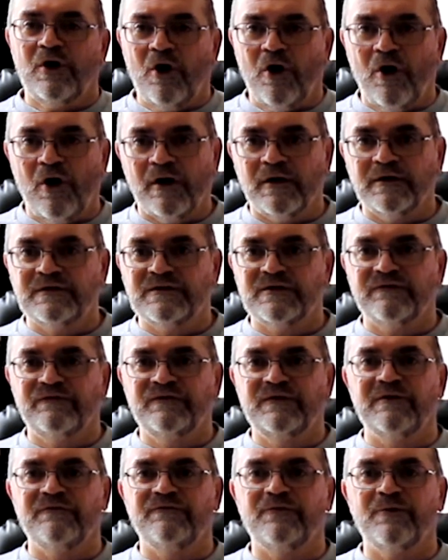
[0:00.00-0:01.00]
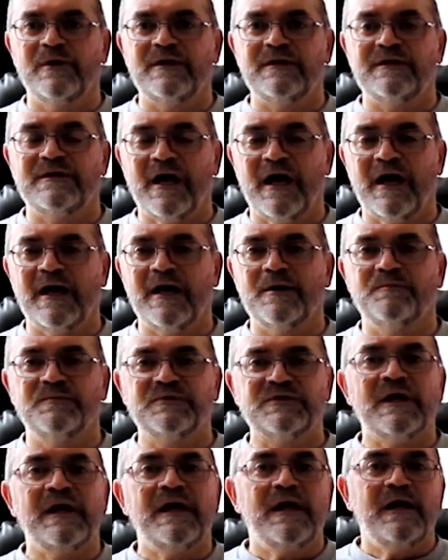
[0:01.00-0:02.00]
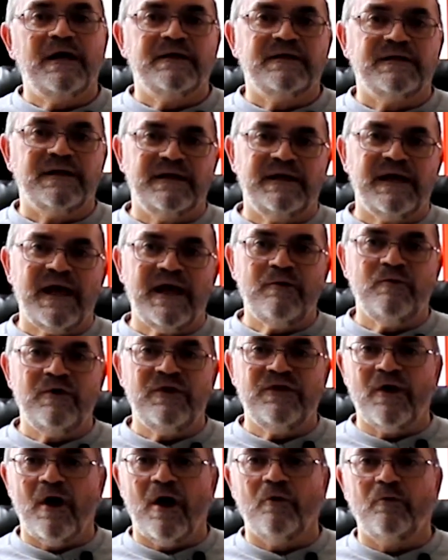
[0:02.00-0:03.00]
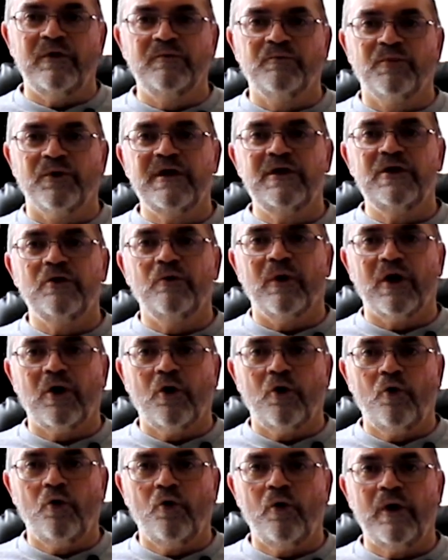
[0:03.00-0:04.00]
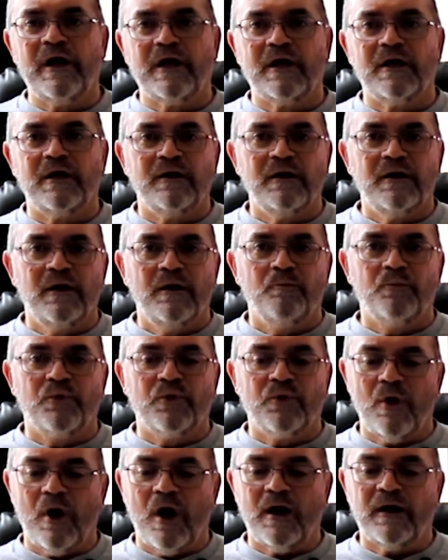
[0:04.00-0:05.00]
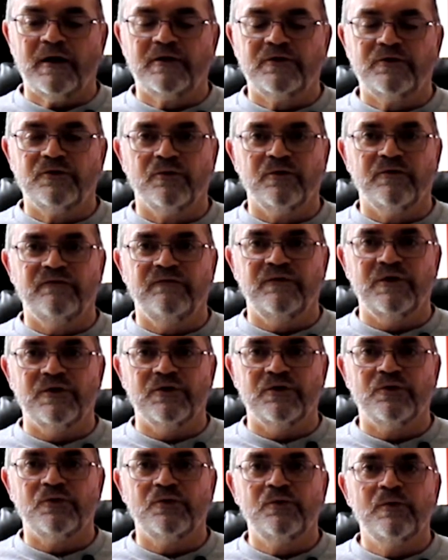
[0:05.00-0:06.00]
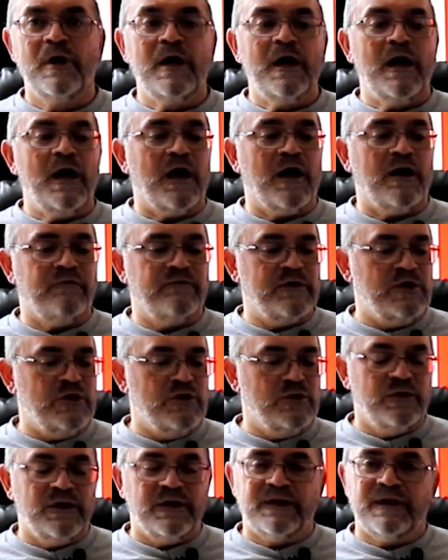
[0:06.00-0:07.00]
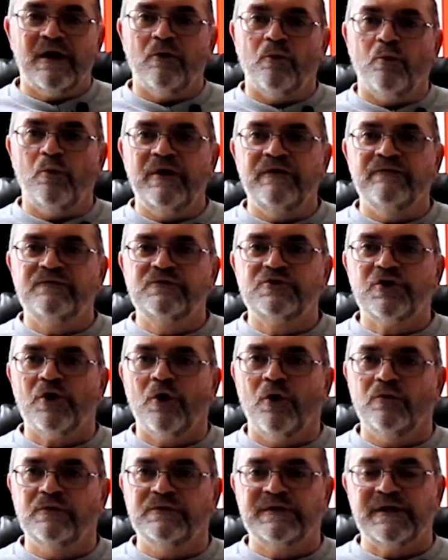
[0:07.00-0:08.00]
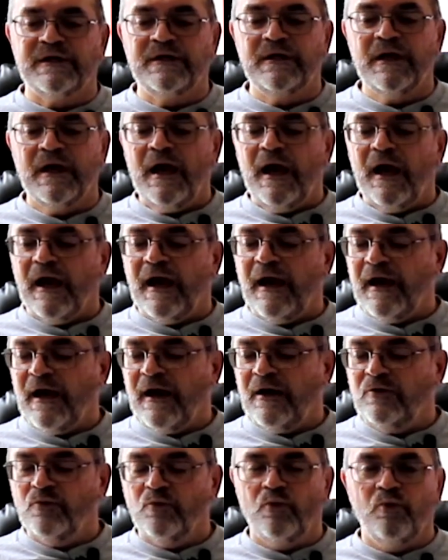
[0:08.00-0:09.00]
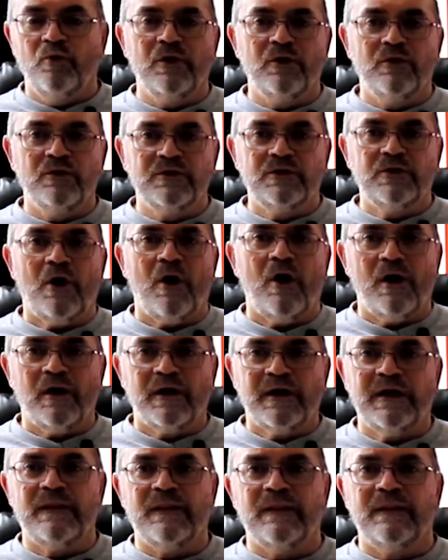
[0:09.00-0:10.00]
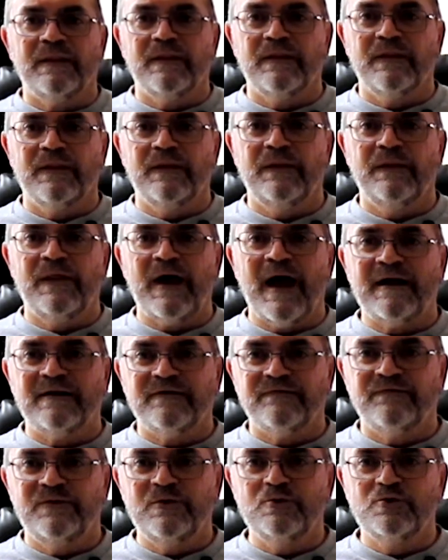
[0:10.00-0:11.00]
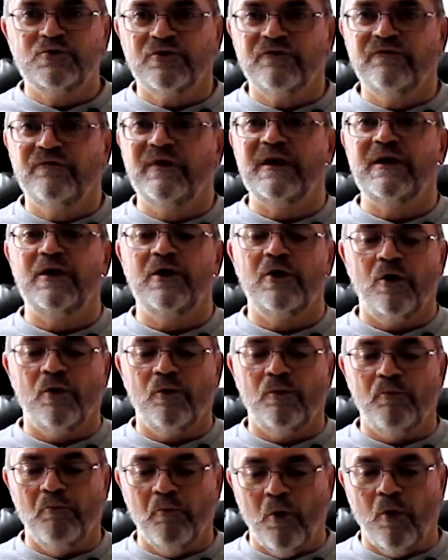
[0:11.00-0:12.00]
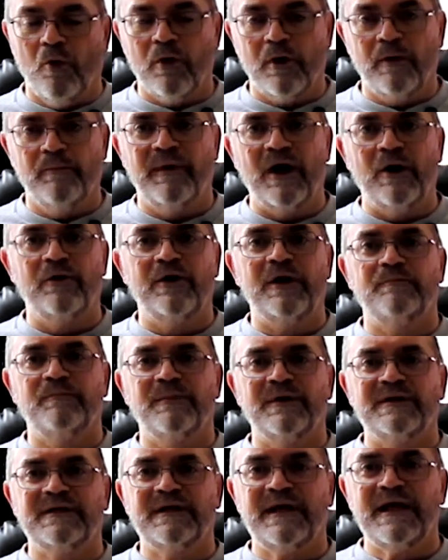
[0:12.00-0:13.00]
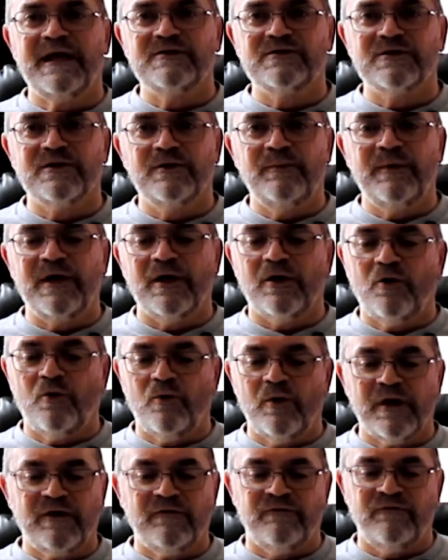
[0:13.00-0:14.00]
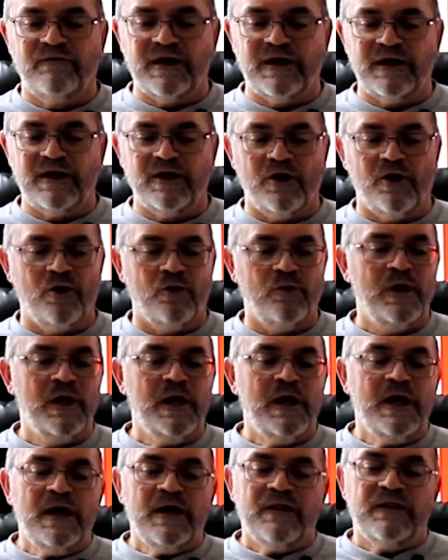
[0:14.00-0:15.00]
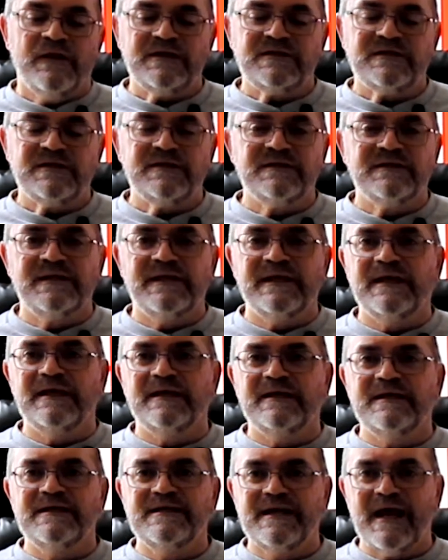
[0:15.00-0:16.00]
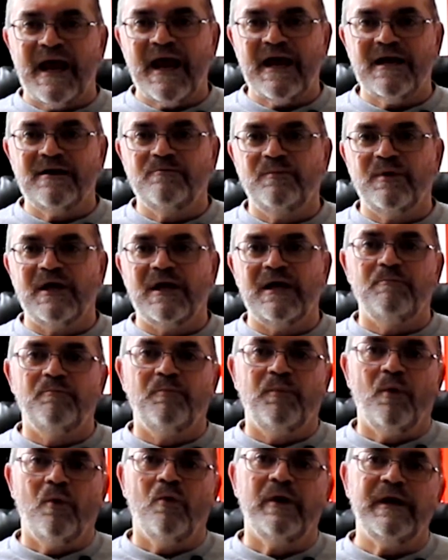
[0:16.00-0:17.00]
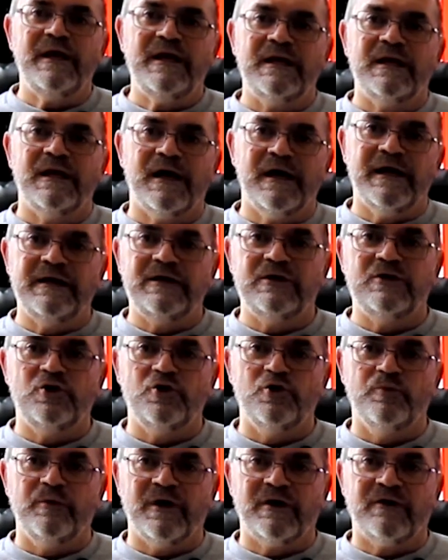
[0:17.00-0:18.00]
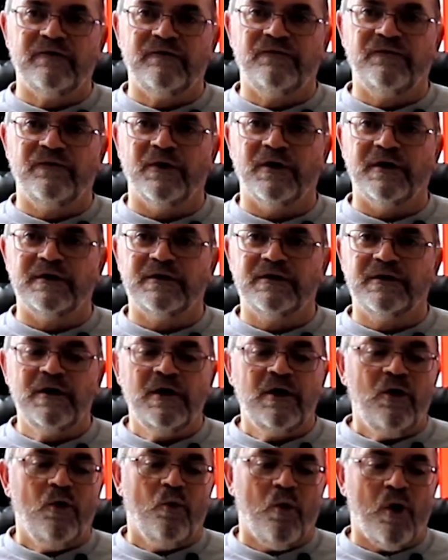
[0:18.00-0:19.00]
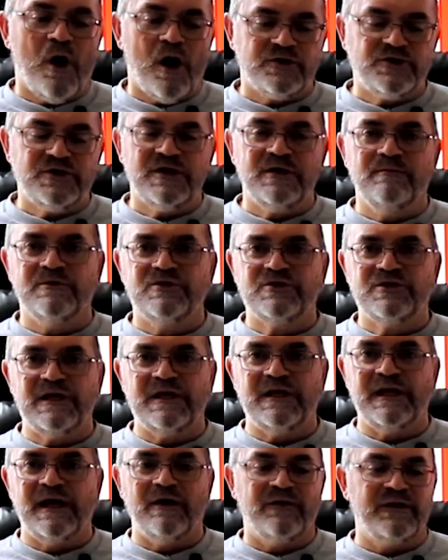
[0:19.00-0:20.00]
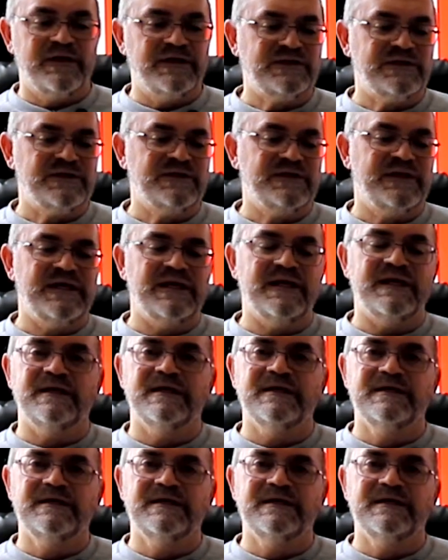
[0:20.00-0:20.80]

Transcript: cons of different types. Today we thought we'd bring you a quick product review of a unit that we've chosen, and we'll talk in that future video more about it, but today's going to be a quick video. This is the Danby 0.9 cubic foot washing machine. Now this is the